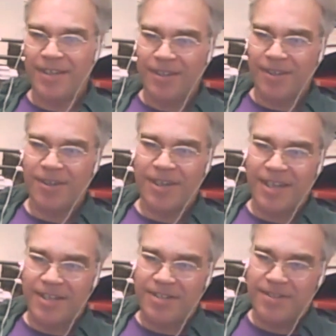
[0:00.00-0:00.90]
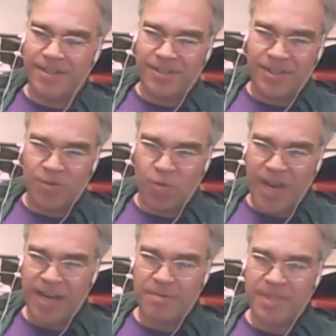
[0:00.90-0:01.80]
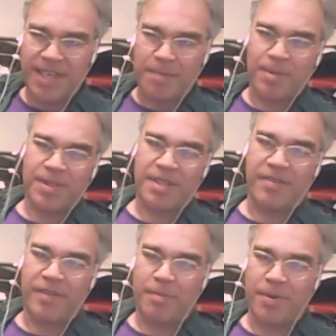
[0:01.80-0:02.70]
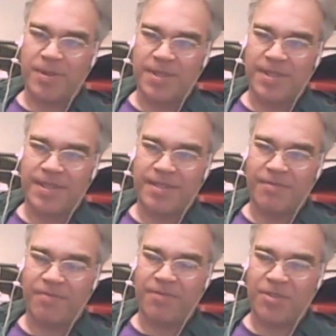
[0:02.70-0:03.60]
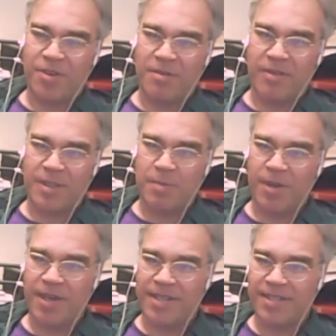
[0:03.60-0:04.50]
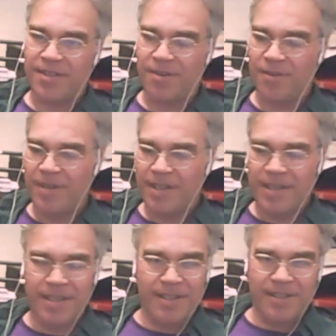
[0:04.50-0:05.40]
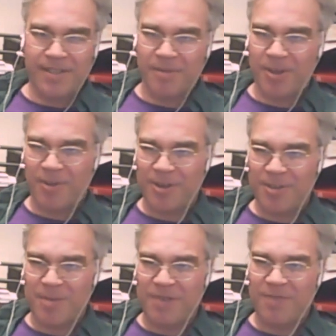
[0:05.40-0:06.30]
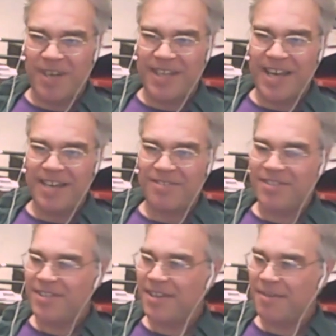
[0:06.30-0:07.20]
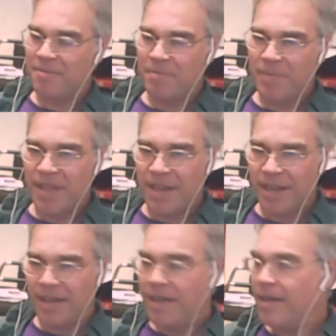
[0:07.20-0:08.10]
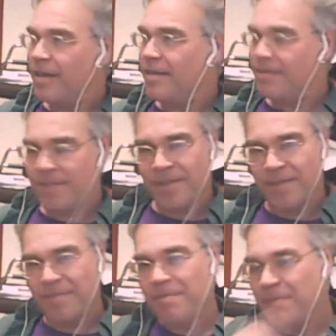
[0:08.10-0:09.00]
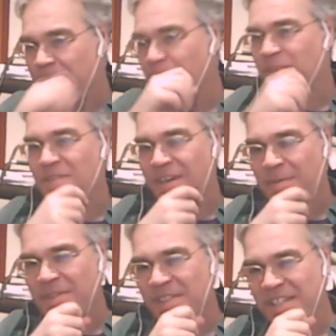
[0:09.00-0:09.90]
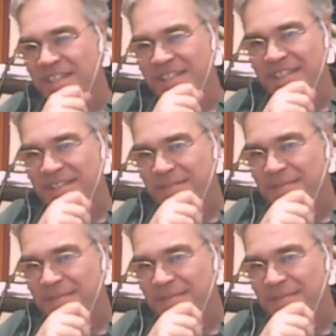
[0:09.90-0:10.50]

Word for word: look into just random samples of a person's stream of experience. So some of your readers might find that interesting. So, so those are a couple suggestions.